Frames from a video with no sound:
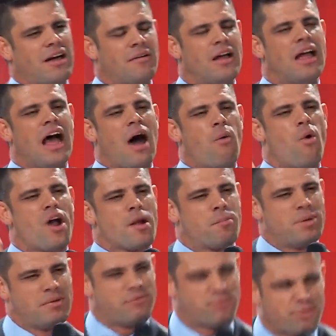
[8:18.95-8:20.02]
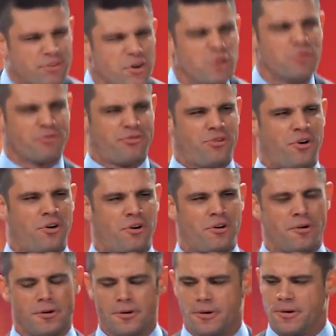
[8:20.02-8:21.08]
I, I want to be
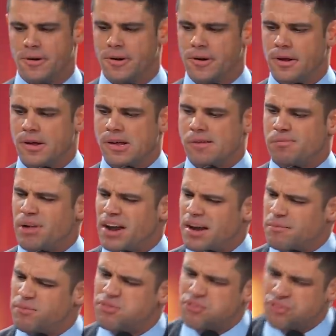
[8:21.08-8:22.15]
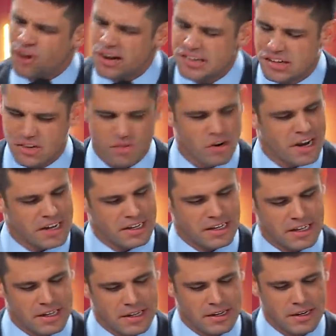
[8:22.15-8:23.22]
fruitful, but I'm
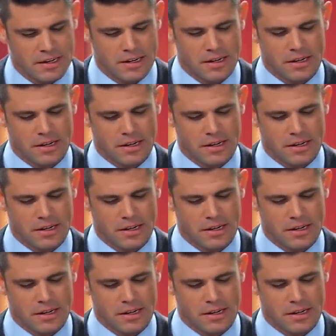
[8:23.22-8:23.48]
frustrated.